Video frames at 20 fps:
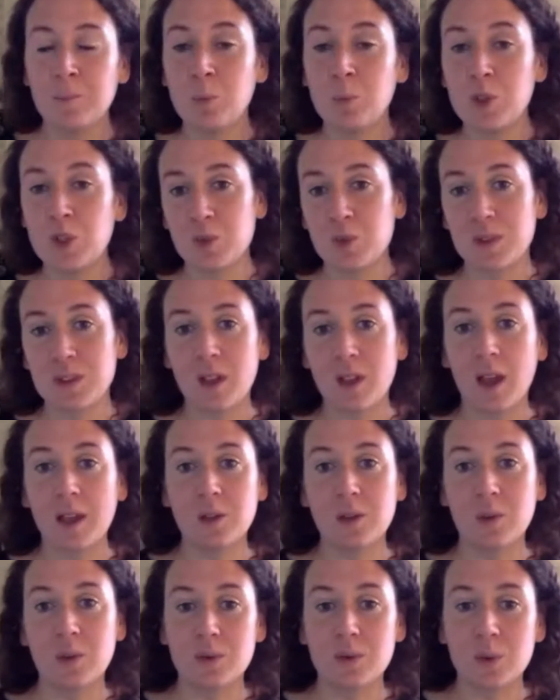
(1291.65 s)
which
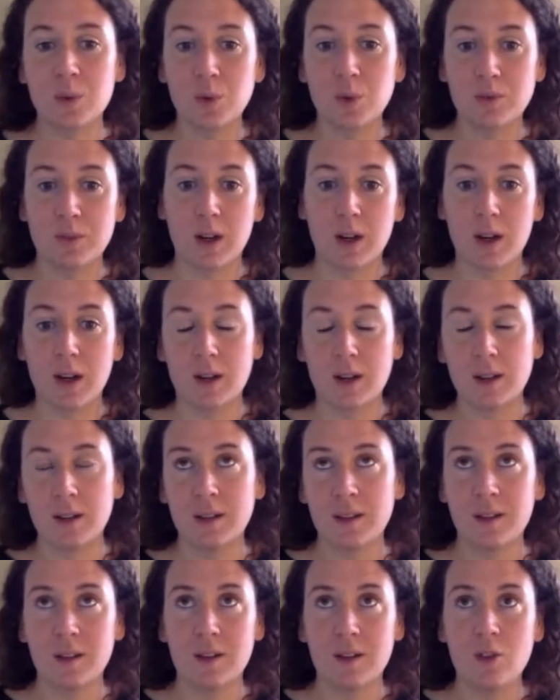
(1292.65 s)
recycles all of our
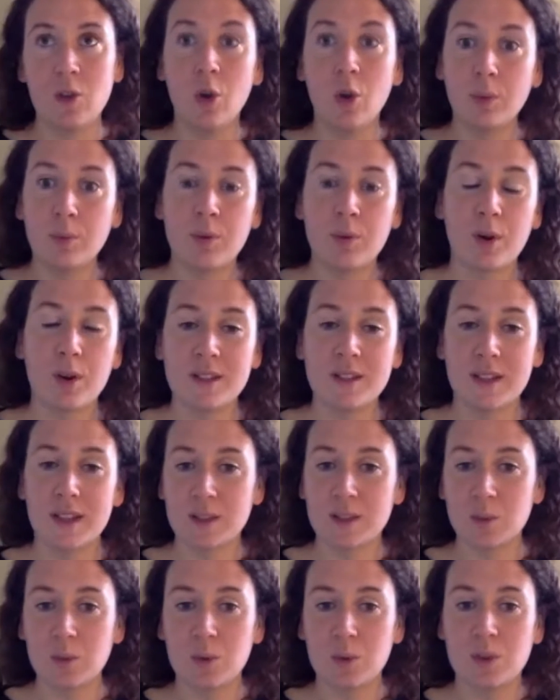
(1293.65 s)

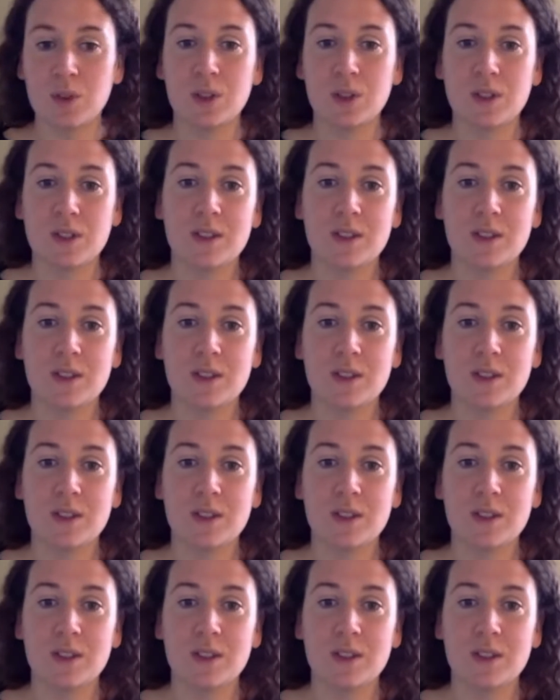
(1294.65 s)
non-processed water.